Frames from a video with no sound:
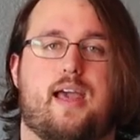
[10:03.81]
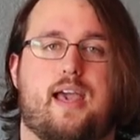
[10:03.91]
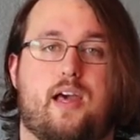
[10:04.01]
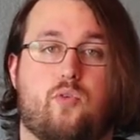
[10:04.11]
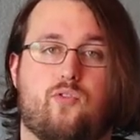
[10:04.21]

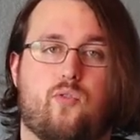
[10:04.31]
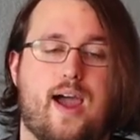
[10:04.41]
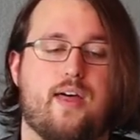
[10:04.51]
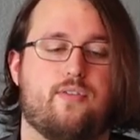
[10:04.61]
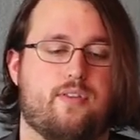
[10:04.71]
And
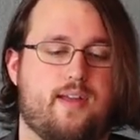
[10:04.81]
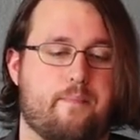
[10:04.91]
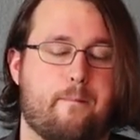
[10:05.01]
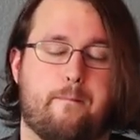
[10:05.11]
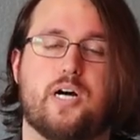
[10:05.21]
rather
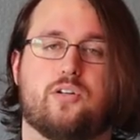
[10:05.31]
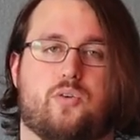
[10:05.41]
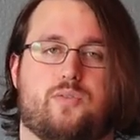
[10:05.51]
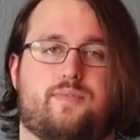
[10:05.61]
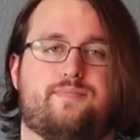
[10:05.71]
than
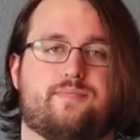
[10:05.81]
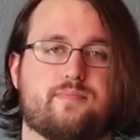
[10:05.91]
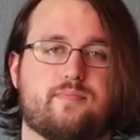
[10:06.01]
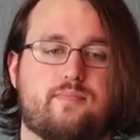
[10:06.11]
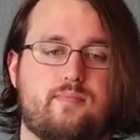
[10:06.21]
buckle,
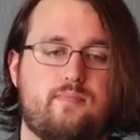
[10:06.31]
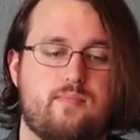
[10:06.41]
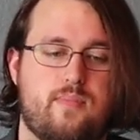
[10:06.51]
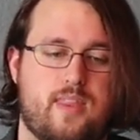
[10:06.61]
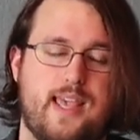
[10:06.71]

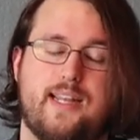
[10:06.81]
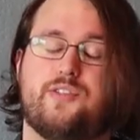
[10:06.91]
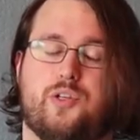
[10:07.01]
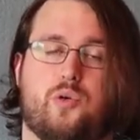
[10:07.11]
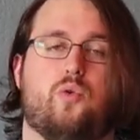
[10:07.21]
they
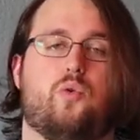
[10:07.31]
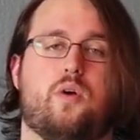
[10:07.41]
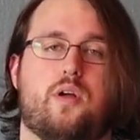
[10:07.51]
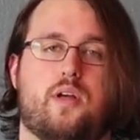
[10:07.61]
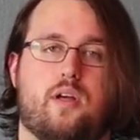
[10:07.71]

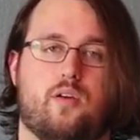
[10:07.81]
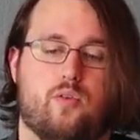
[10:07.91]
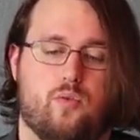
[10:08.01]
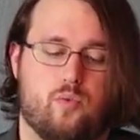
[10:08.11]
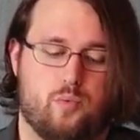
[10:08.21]
do
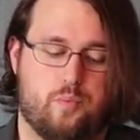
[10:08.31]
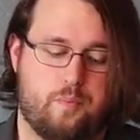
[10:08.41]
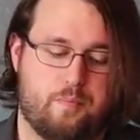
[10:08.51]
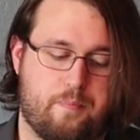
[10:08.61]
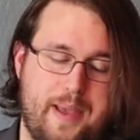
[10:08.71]

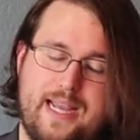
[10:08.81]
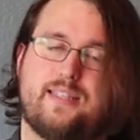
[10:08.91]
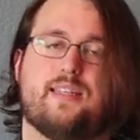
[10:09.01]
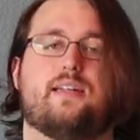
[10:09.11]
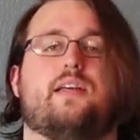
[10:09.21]

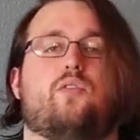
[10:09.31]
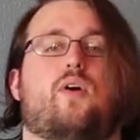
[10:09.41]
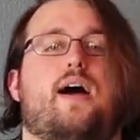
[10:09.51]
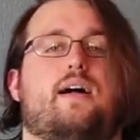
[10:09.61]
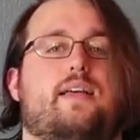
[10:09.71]
basically
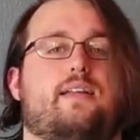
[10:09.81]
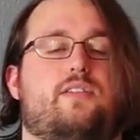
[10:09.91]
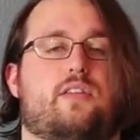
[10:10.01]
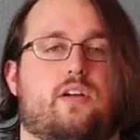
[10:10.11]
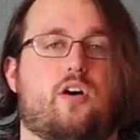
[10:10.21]
rally
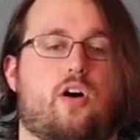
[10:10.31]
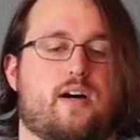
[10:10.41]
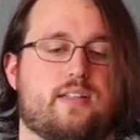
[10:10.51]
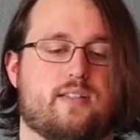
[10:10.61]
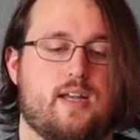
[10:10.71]
to the
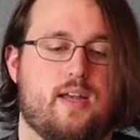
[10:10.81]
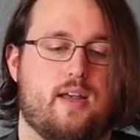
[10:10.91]
cause.